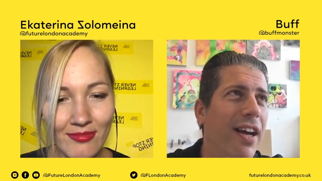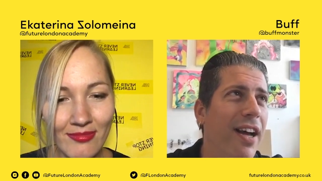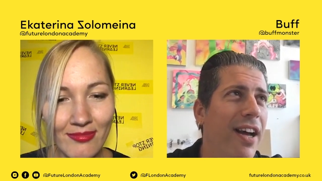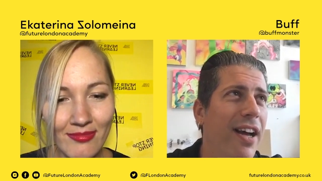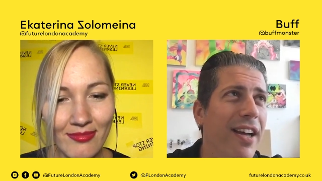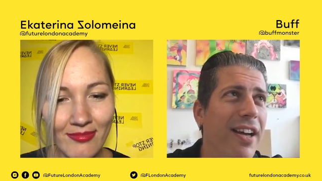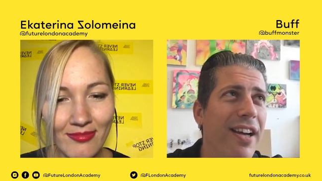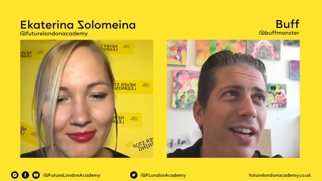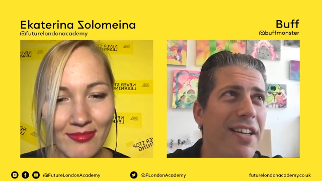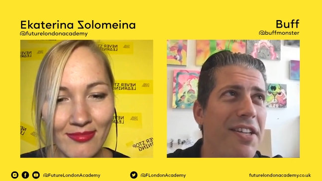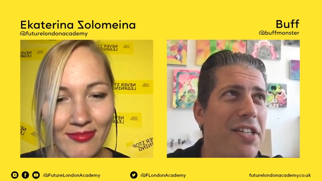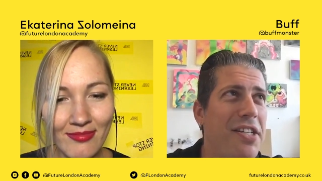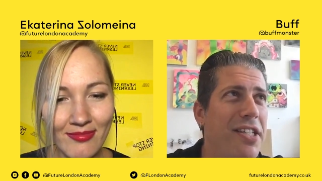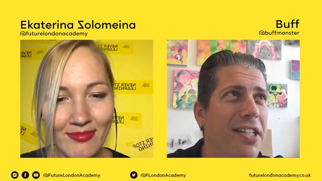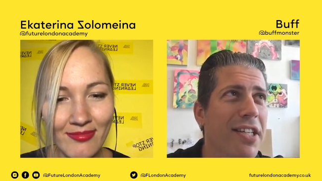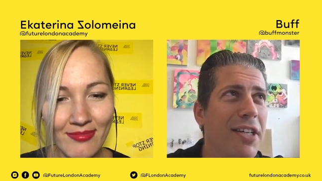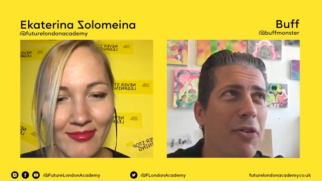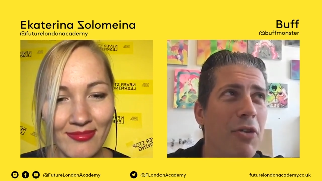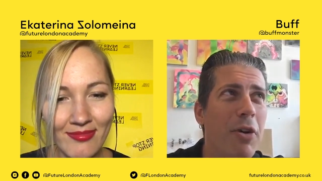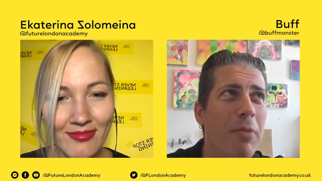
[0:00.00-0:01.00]
Speaker 1: God, I
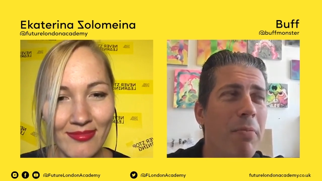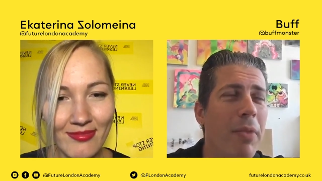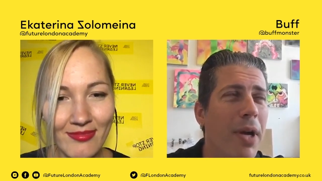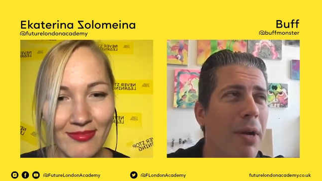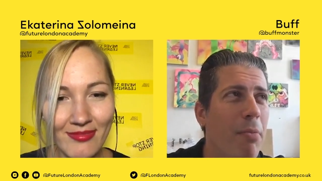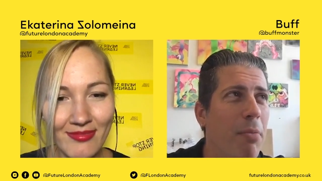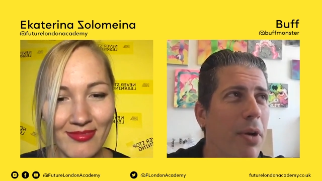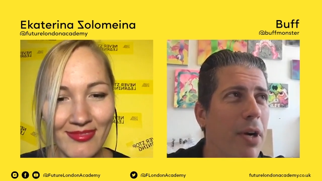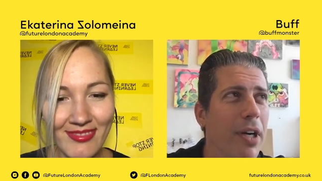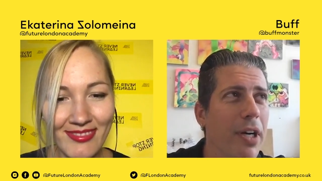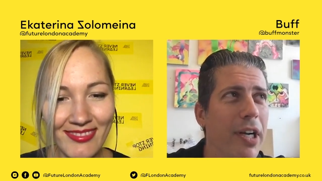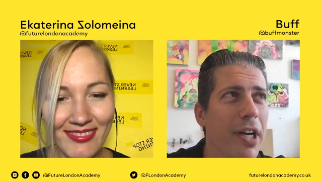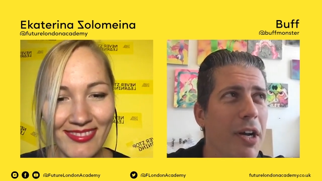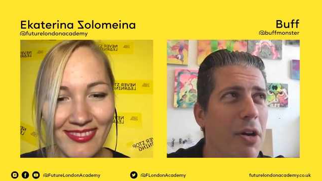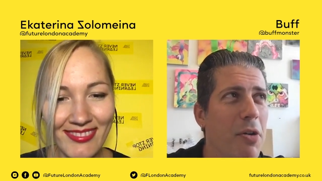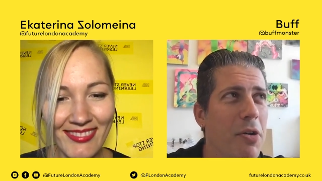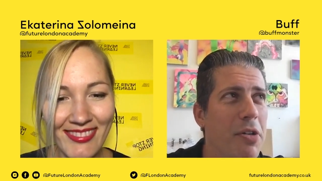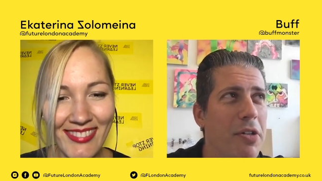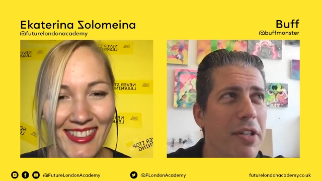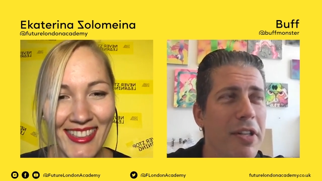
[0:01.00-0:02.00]
still remember
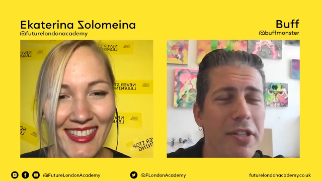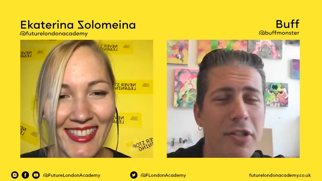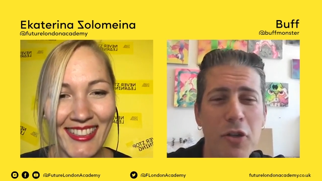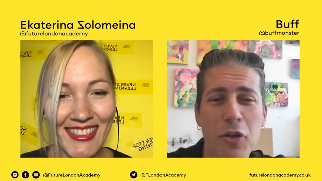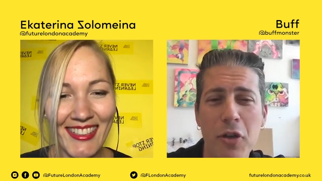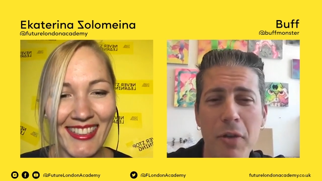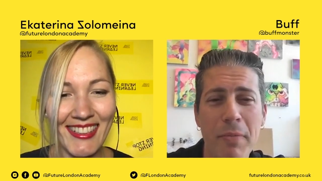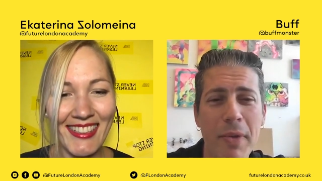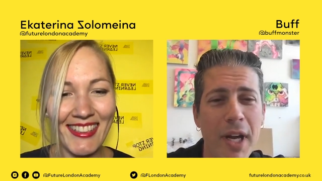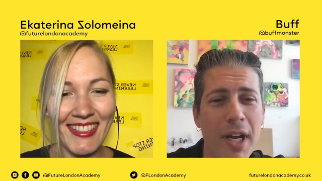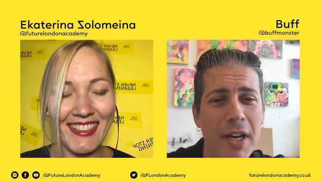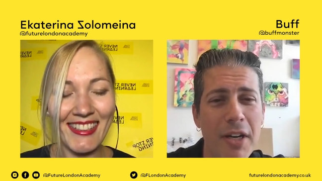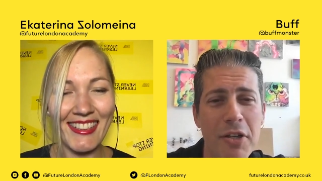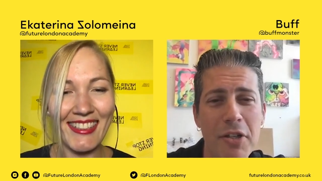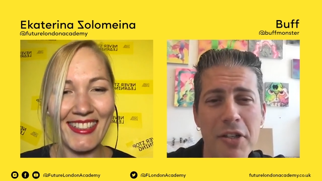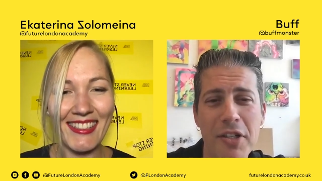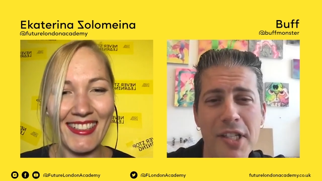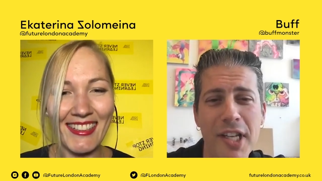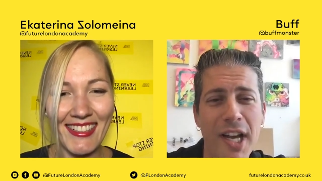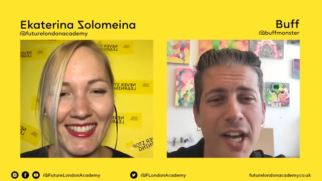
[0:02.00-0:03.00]
going to the tour
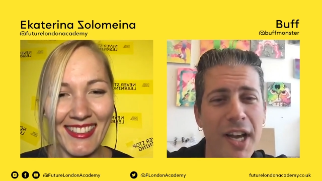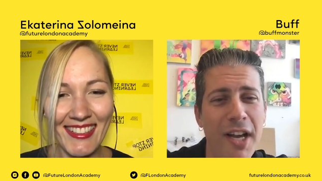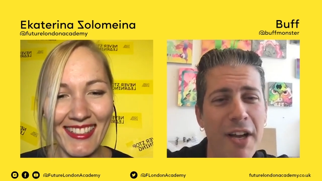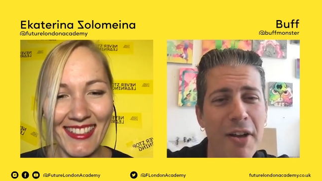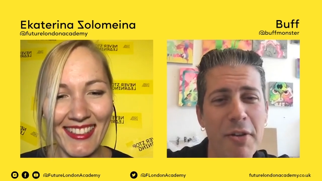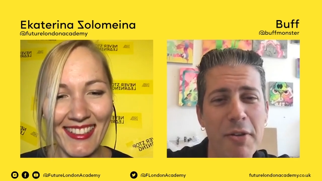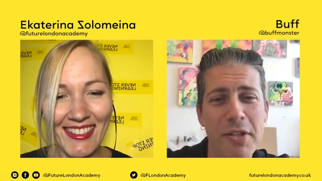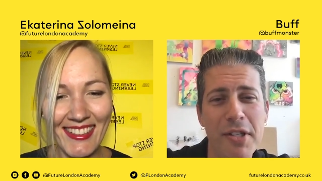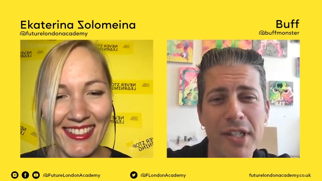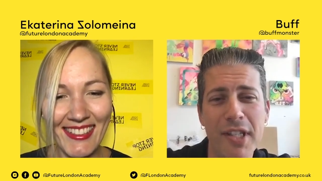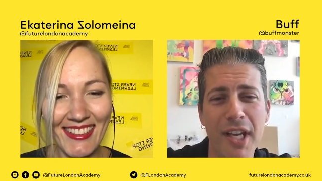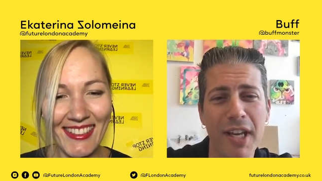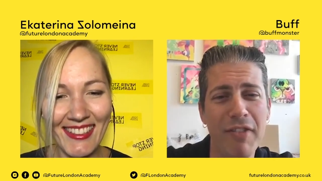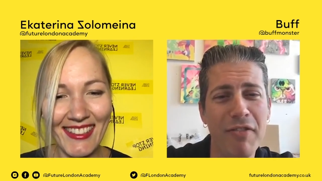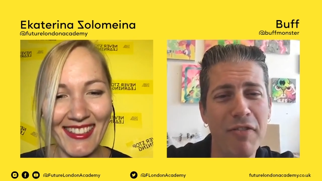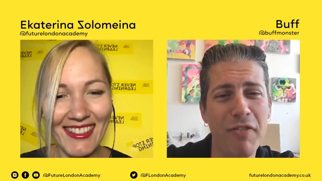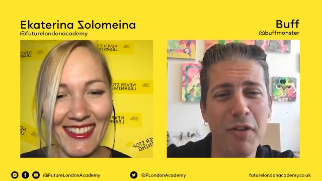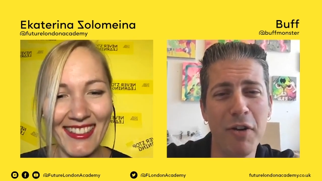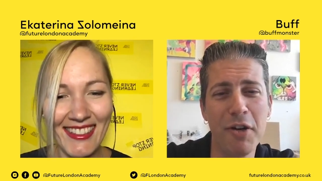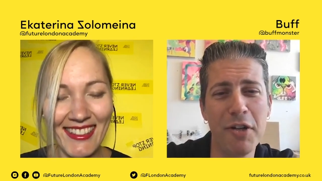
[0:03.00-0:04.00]
manager's house
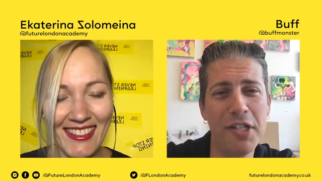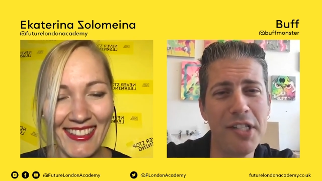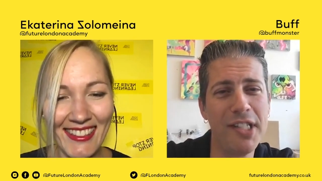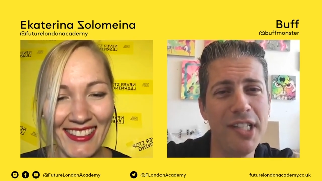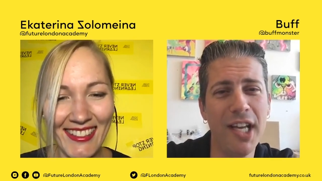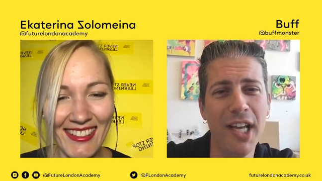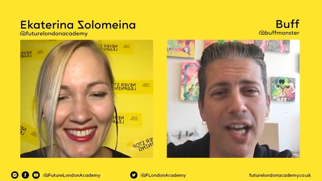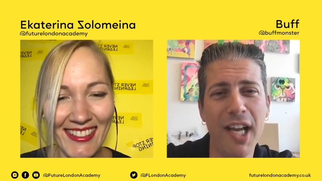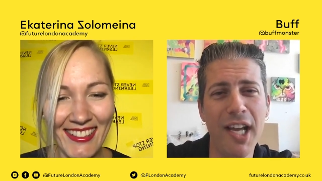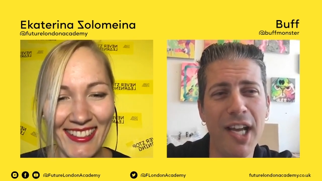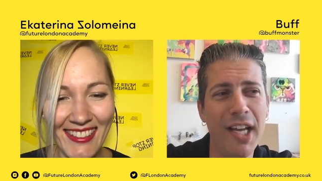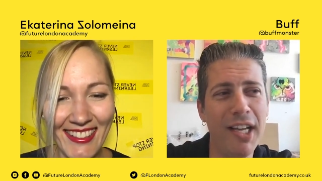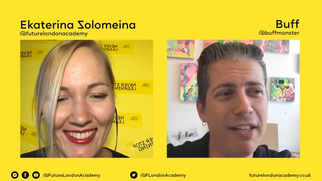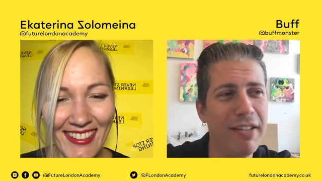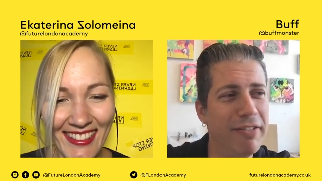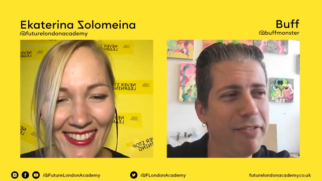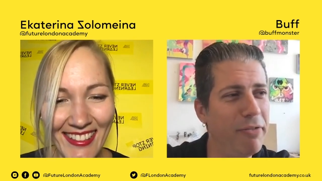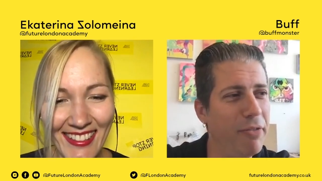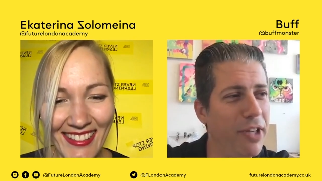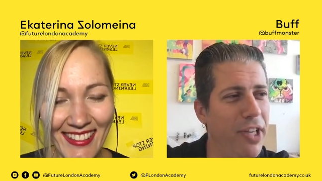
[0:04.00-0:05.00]
the first
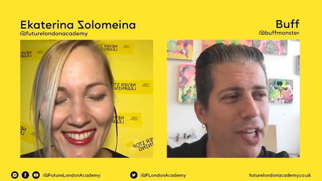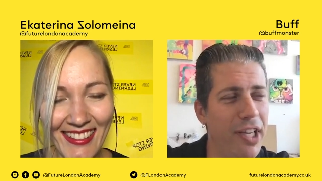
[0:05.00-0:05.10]
day.